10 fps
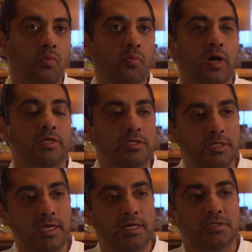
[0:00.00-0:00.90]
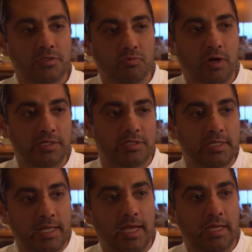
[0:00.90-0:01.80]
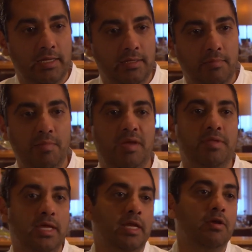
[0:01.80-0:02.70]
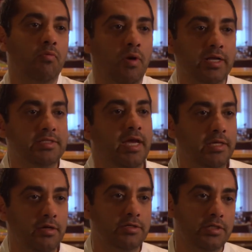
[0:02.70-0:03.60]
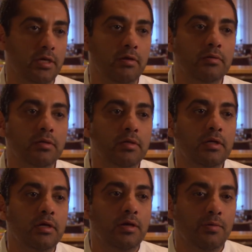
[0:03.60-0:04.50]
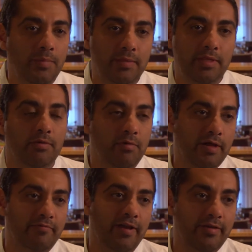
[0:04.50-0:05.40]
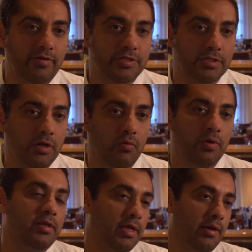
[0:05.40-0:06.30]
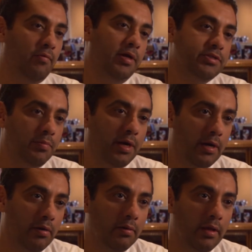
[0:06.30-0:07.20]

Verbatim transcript: what do guests want today that maybe they didn't want 10 years ago? Maybe they didn't want five years ago. What are they going to want tomorrow?